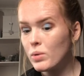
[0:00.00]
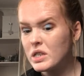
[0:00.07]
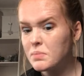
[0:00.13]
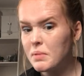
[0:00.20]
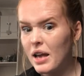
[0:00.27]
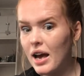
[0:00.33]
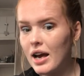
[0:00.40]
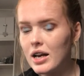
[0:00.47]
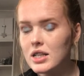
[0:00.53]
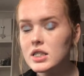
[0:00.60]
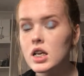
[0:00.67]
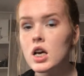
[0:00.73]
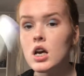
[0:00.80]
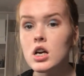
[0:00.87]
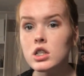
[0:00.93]
hairs.
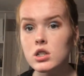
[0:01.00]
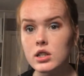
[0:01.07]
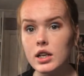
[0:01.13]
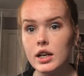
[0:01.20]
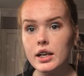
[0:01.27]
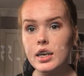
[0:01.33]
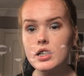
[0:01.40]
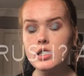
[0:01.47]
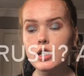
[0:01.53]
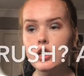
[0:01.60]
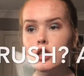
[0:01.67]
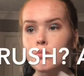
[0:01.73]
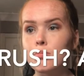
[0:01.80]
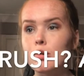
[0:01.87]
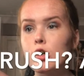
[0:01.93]
So then I get a
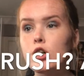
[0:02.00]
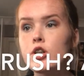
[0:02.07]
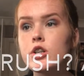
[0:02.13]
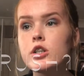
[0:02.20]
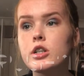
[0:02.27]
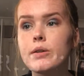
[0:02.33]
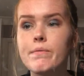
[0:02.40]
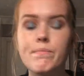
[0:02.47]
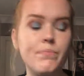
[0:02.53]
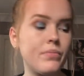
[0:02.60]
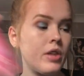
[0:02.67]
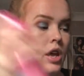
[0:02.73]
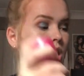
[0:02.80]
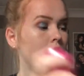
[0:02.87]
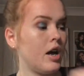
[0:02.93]
toothbrush,
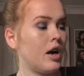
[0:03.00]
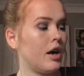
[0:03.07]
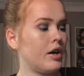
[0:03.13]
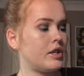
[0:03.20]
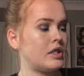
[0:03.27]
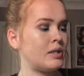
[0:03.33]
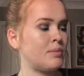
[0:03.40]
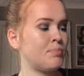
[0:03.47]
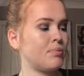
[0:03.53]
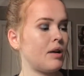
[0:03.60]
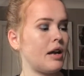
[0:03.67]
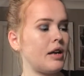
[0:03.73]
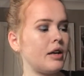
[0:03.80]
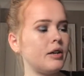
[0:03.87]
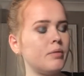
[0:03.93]
I
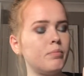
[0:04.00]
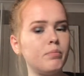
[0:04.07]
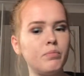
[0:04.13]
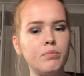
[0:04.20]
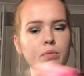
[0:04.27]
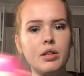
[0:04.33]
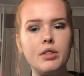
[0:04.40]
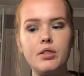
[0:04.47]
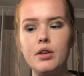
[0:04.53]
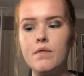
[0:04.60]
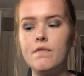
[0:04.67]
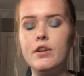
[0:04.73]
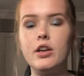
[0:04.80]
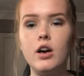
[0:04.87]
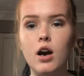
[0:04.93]
spray it with
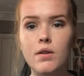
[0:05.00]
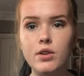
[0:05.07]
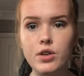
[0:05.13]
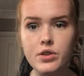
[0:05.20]
I use